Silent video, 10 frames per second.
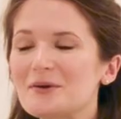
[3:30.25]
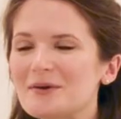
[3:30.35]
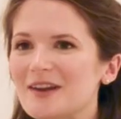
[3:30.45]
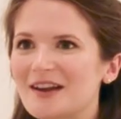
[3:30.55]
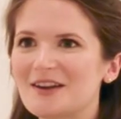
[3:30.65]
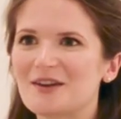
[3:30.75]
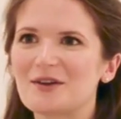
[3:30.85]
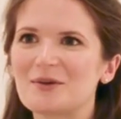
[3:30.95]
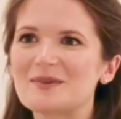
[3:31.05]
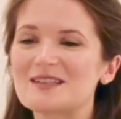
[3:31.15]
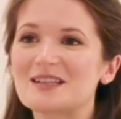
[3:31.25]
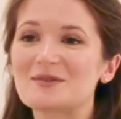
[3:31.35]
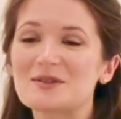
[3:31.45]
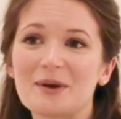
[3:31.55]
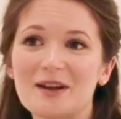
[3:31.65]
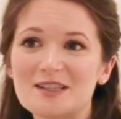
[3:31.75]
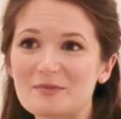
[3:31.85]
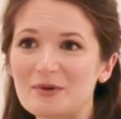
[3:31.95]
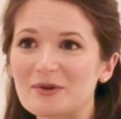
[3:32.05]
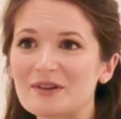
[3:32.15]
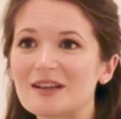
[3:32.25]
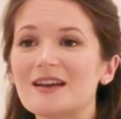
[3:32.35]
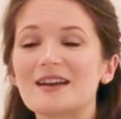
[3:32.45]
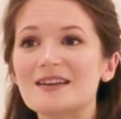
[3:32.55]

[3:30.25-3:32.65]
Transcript: All I knew was that it was quite small,